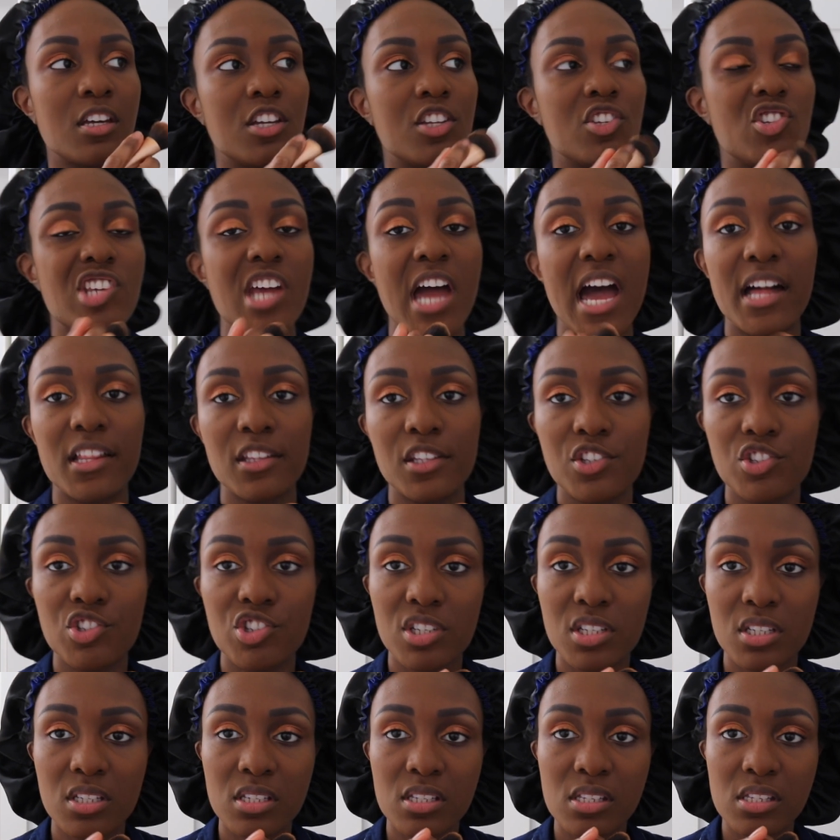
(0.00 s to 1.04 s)

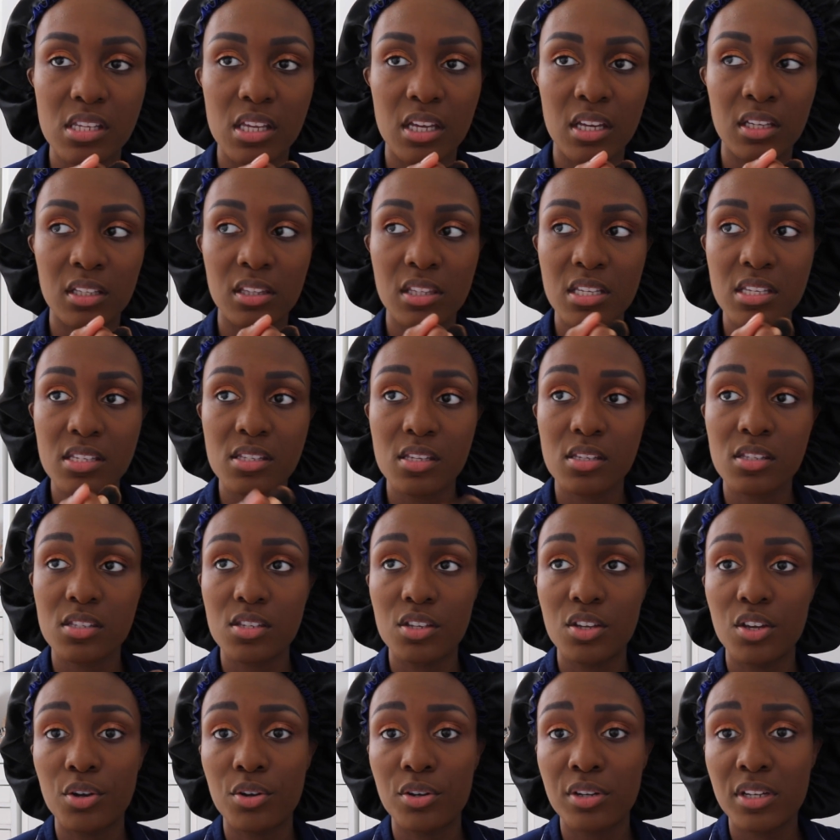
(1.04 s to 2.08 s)
challenges and these
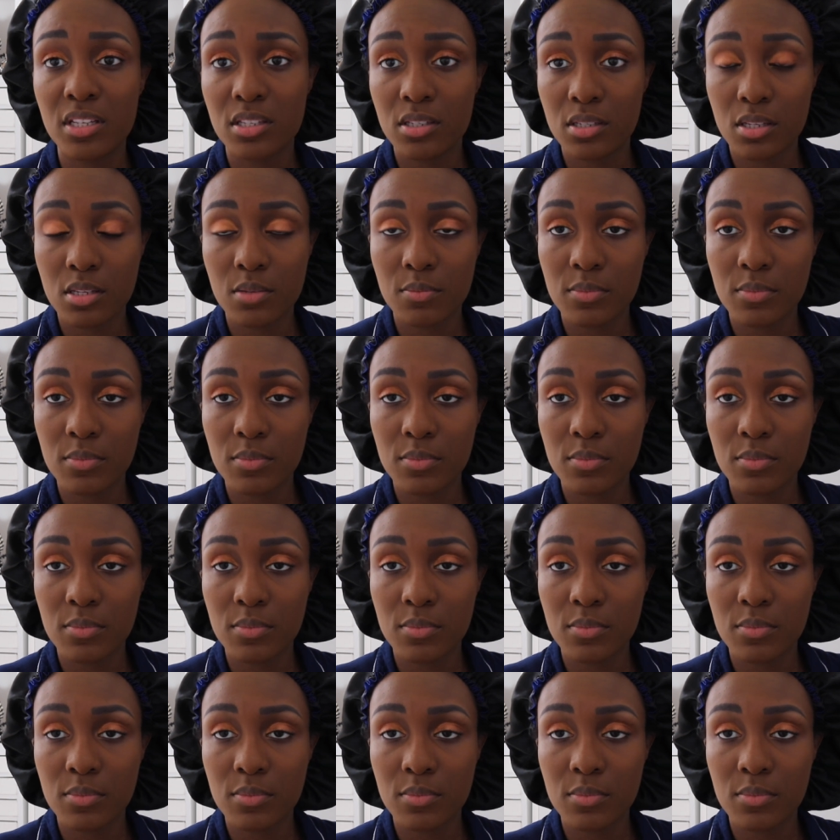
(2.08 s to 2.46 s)
insecurities to